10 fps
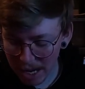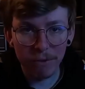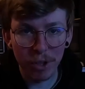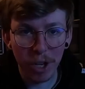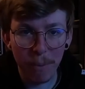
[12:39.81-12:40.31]

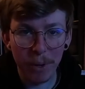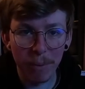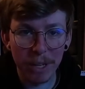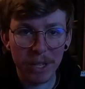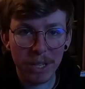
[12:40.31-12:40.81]
I've just opened
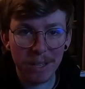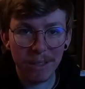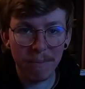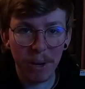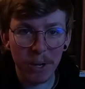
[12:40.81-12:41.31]
up this
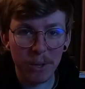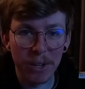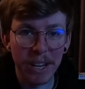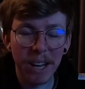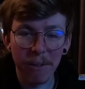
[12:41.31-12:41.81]
parcel
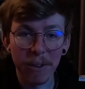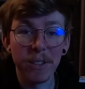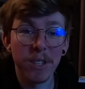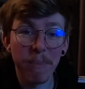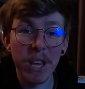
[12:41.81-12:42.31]
here. I'm going to
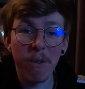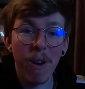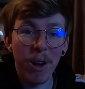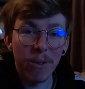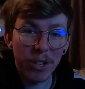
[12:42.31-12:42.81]
spin you
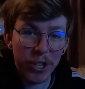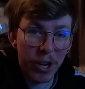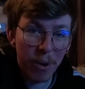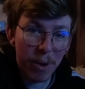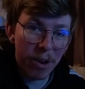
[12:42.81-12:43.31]
around and show
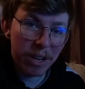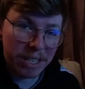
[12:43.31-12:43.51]
you what I